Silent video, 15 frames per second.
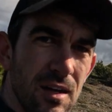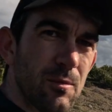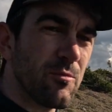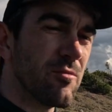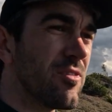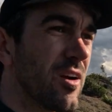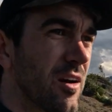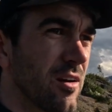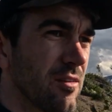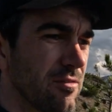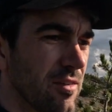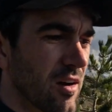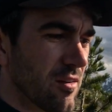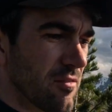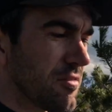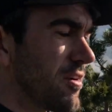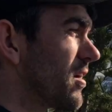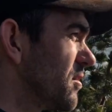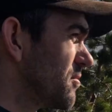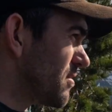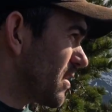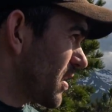I'm very, very,
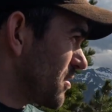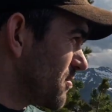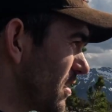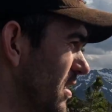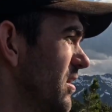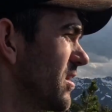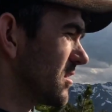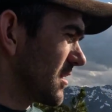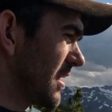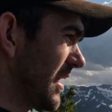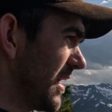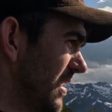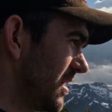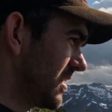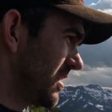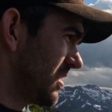very, very, very glad